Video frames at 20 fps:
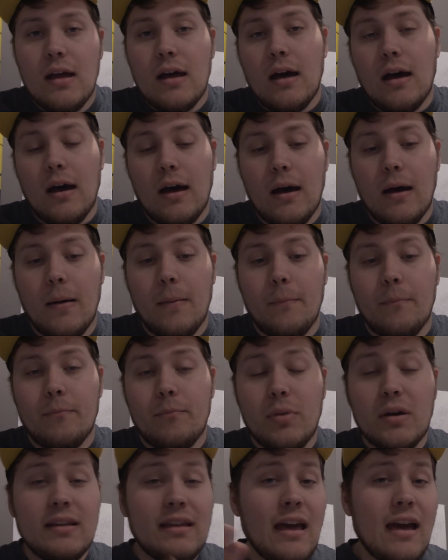
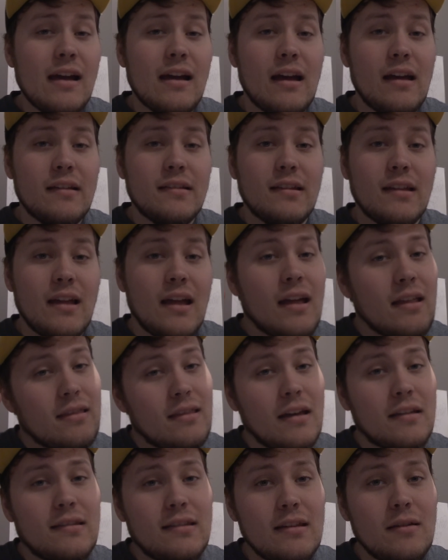But yeah, guys,
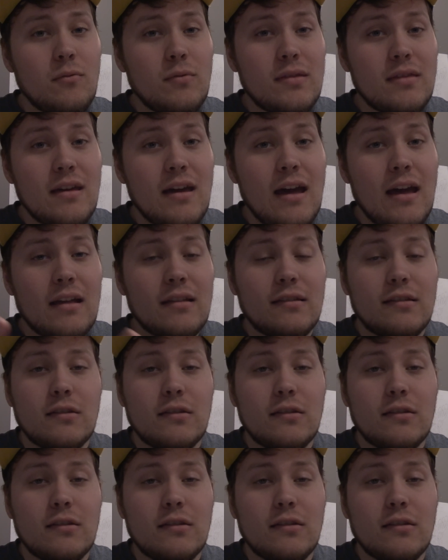that's it with that.